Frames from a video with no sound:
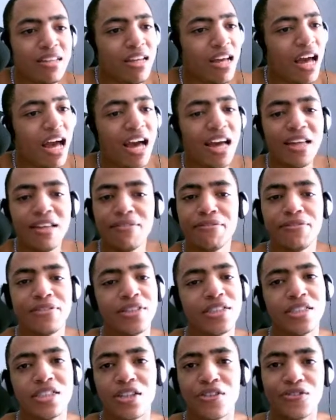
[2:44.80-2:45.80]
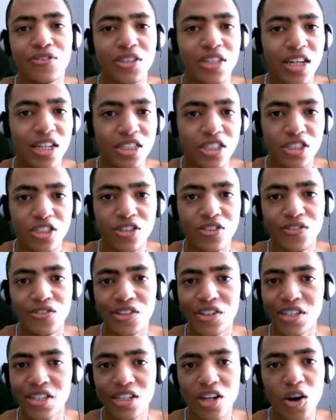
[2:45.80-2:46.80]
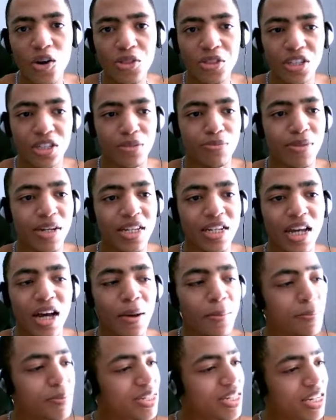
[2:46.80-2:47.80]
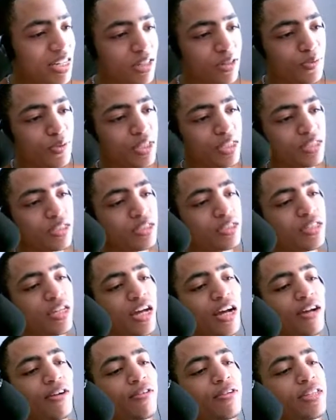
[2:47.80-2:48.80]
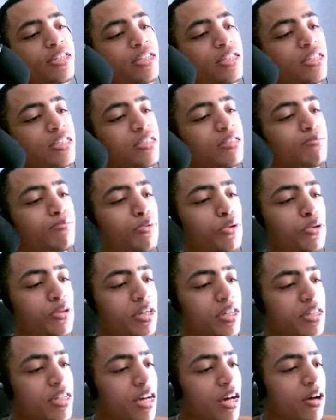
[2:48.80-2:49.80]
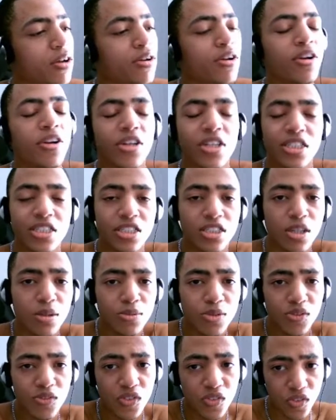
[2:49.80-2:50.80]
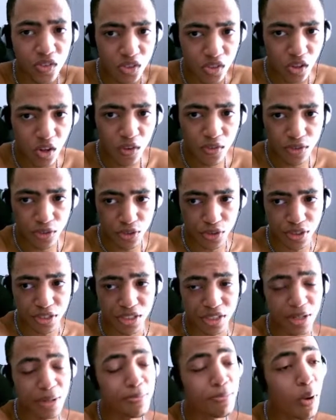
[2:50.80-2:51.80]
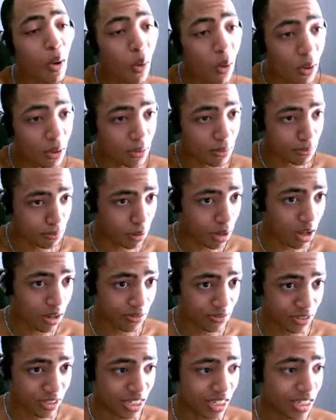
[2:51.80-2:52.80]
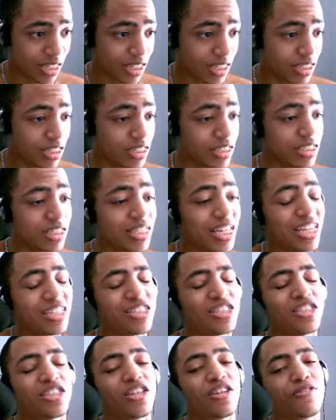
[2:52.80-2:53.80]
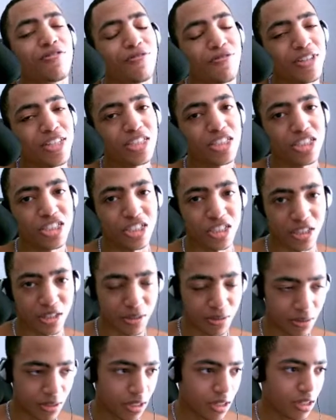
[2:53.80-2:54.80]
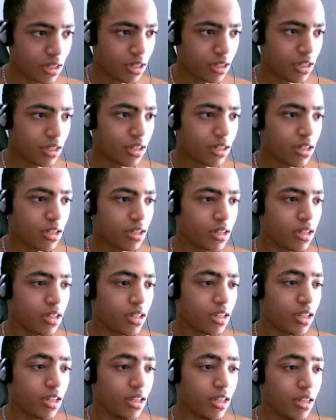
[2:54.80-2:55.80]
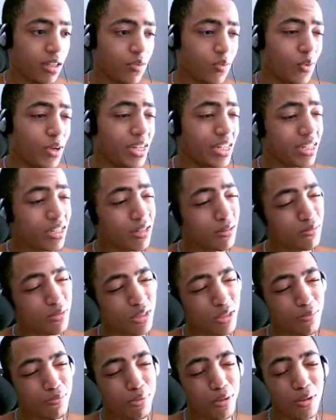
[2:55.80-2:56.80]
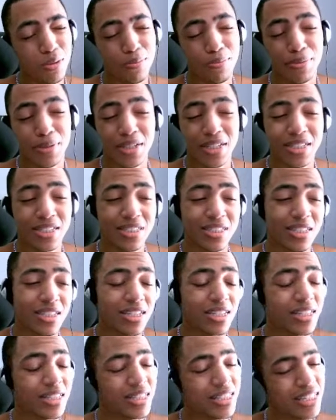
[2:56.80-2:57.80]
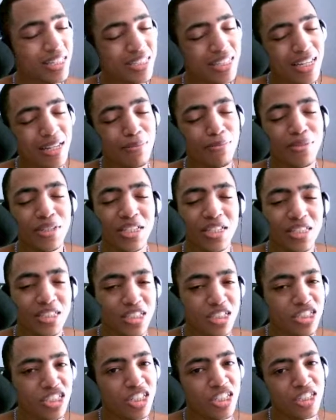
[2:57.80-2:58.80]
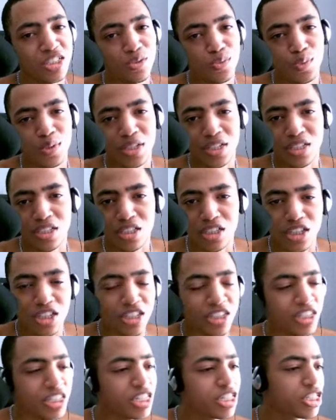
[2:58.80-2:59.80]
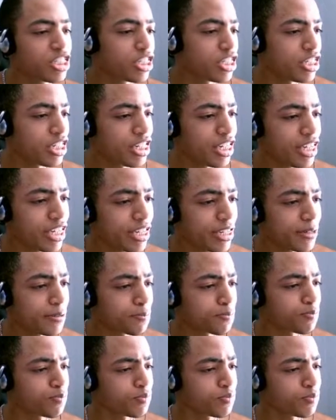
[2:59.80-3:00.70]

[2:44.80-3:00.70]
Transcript: I feel as if you guys should have already known this by now. But anyways, I already broke it down. In terms of the resolve tree, the important part of taking this is actually unflinching. When it comes to bone plating, this can be interchanged with conditioning